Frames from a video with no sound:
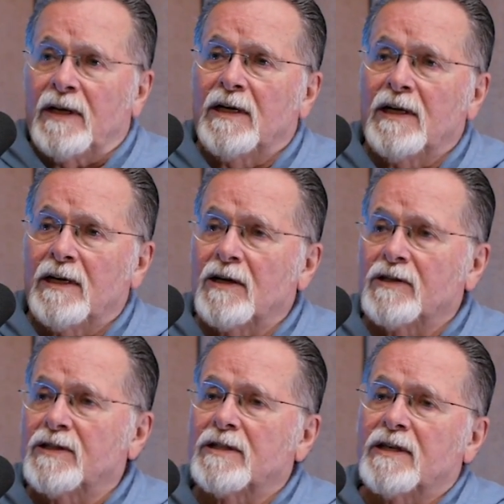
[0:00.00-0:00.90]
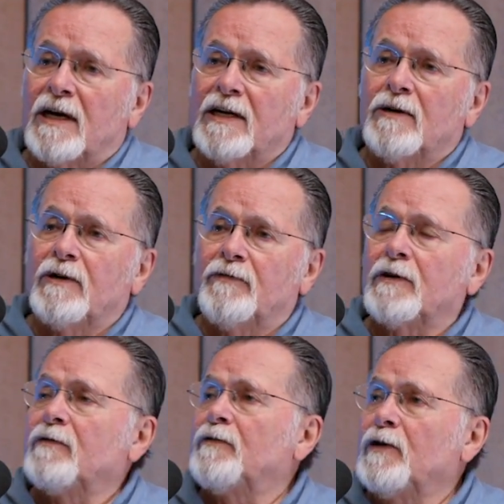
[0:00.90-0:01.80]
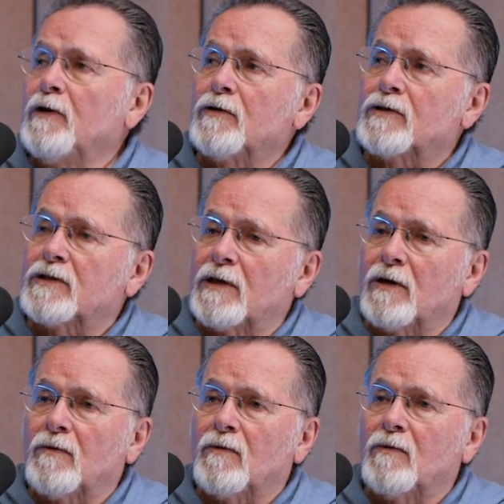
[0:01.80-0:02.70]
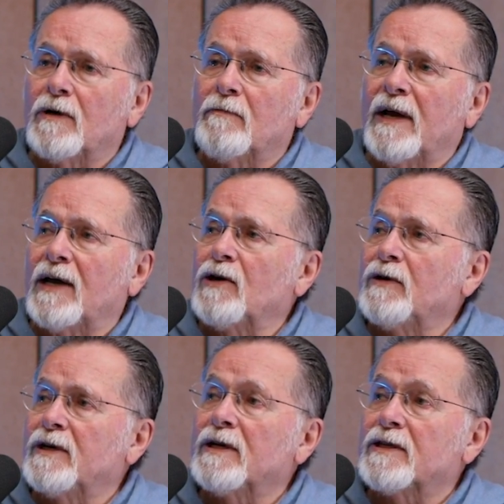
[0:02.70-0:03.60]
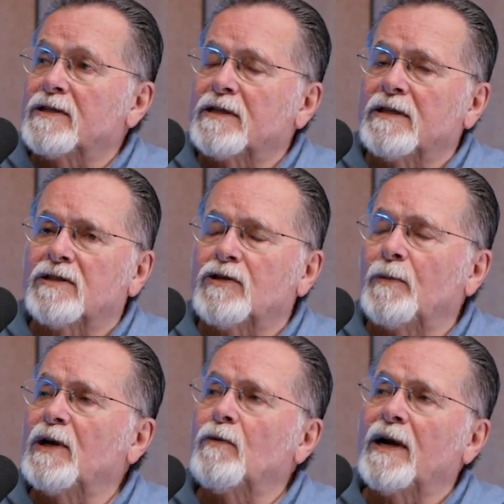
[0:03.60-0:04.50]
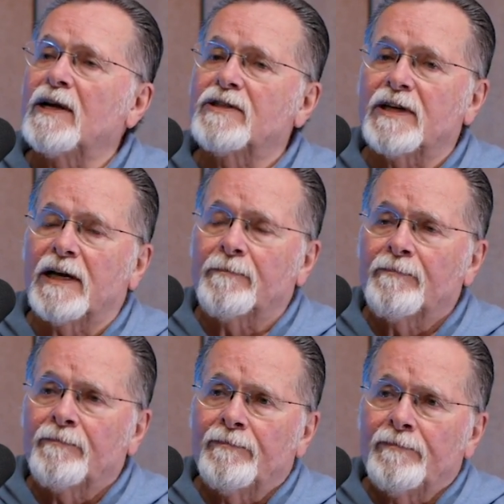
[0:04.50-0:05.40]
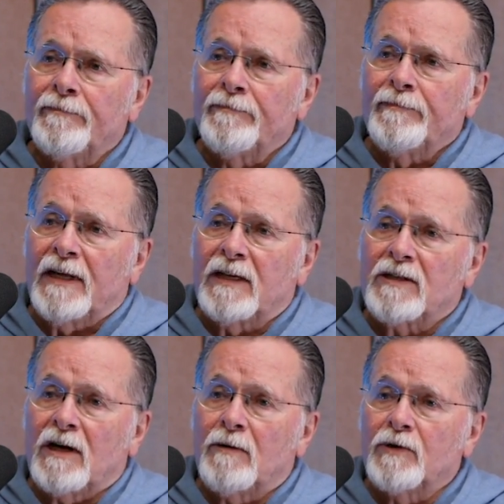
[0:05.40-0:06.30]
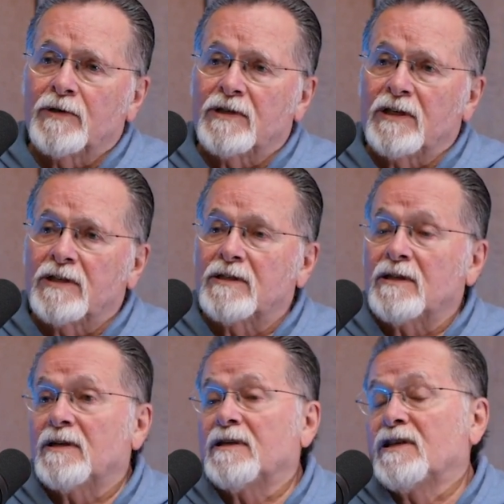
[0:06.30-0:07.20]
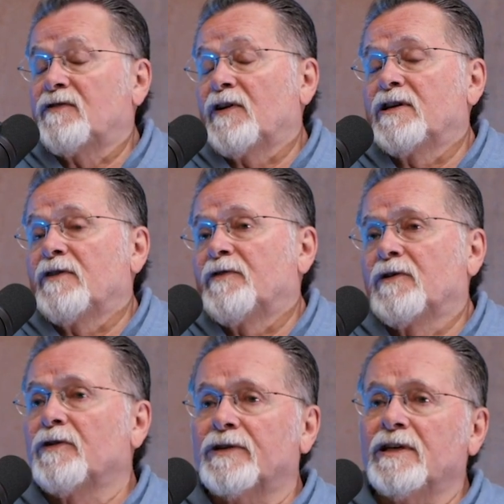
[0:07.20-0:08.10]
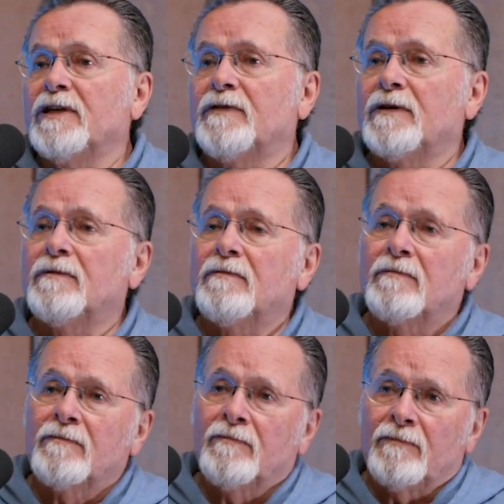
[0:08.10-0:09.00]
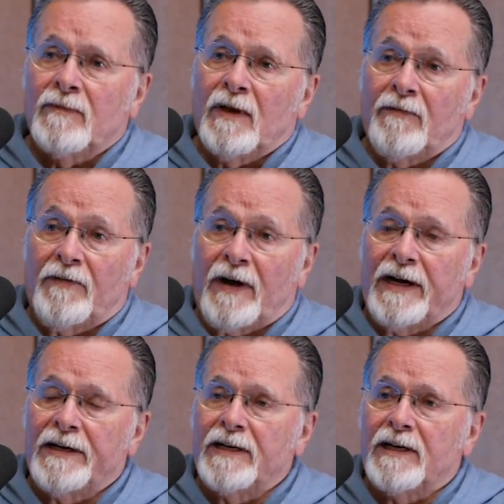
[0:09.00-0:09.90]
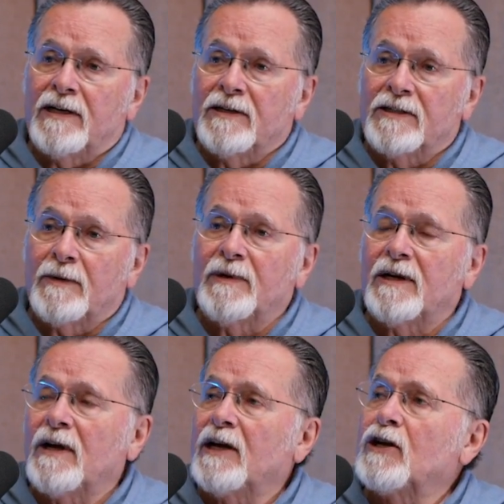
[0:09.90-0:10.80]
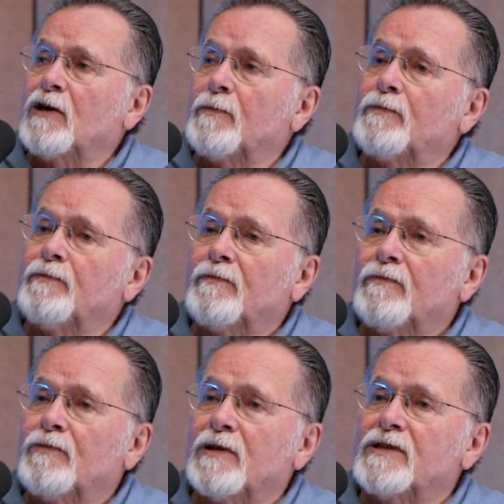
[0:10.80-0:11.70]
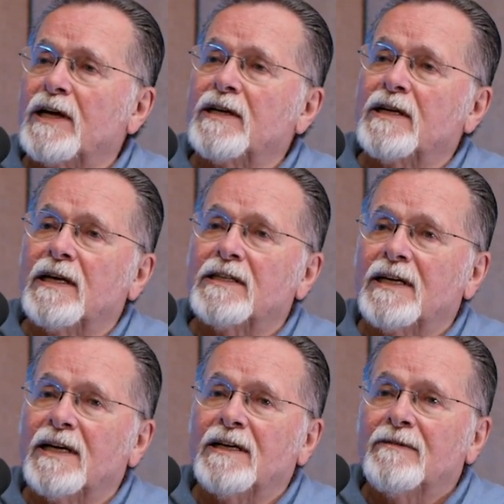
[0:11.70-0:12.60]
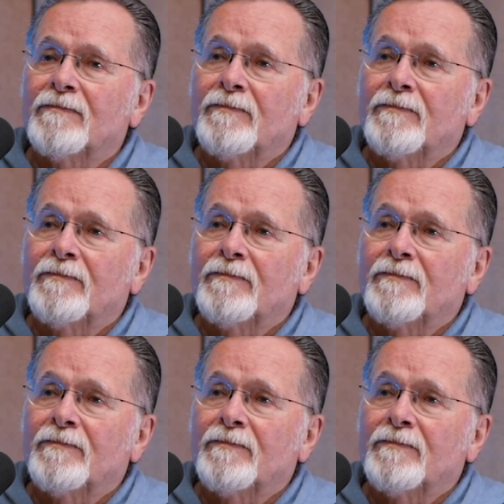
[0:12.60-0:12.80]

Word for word: in our society we've confused uh, what manhood is in so many ways that it's almost just uh, it's very difficult to even find uh, somebody that you could present as a